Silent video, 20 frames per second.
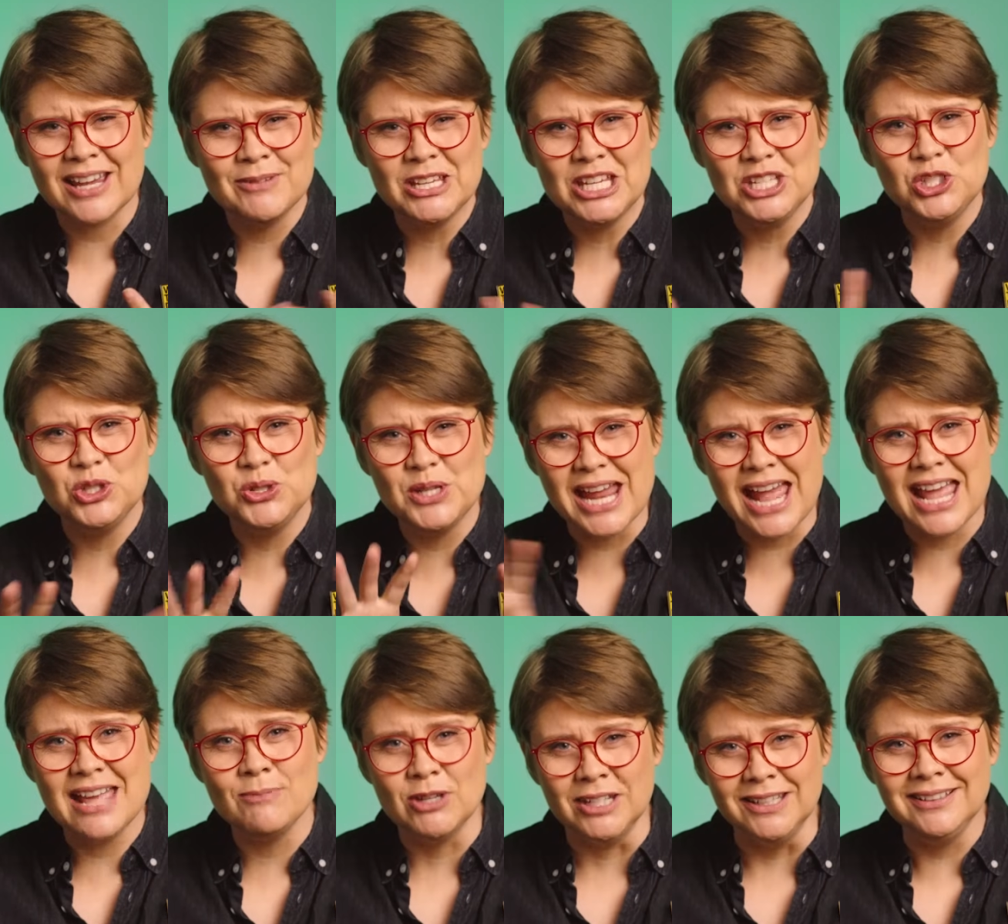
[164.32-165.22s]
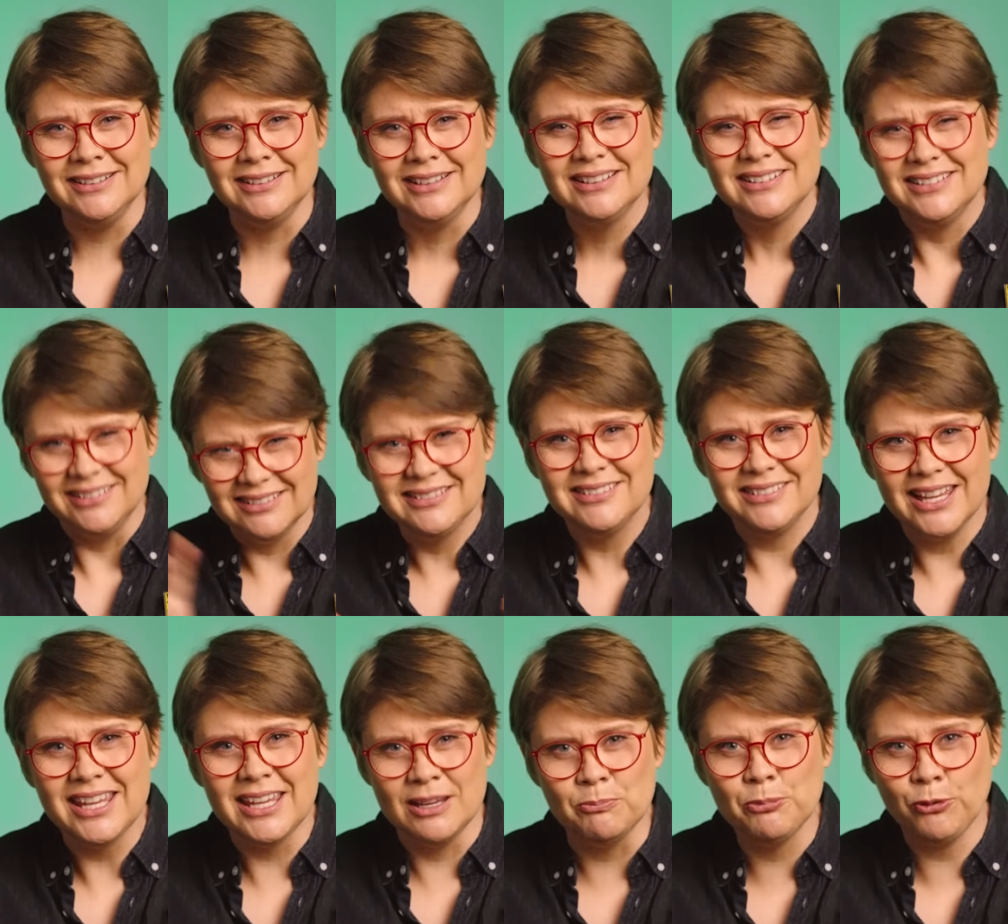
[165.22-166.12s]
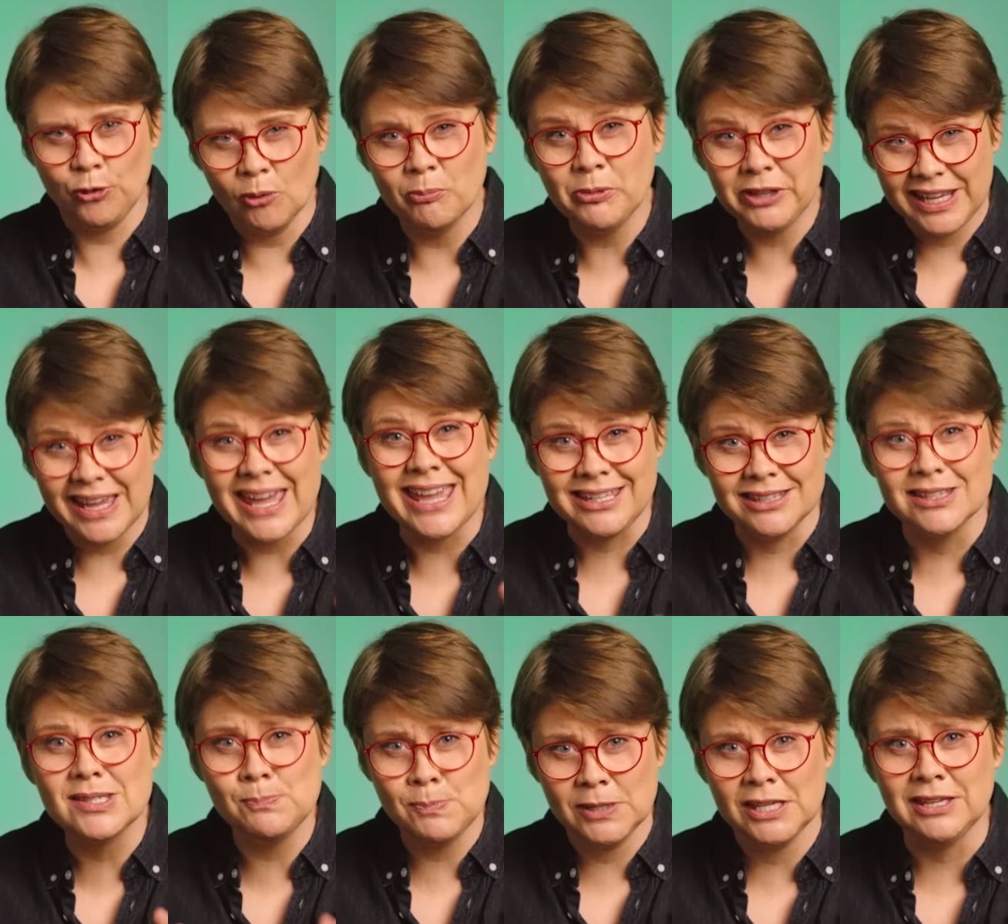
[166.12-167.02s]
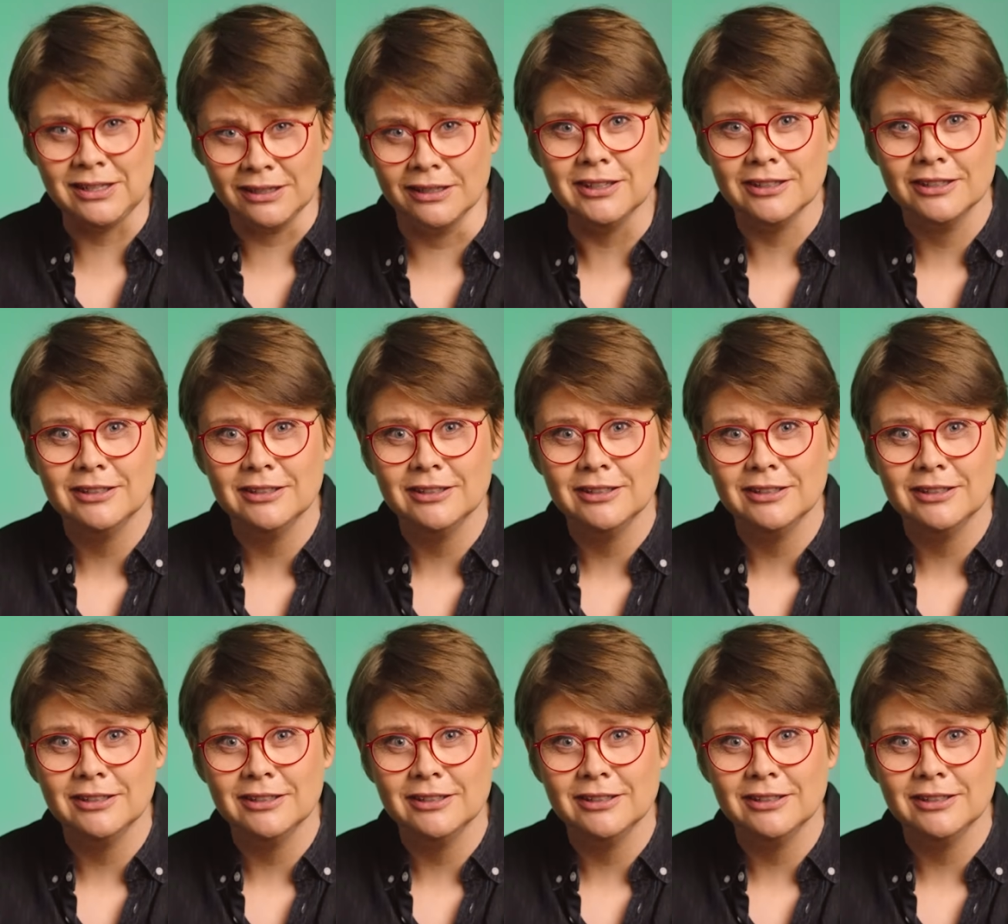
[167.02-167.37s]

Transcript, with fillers: I mean, you name it, it probably eats pig.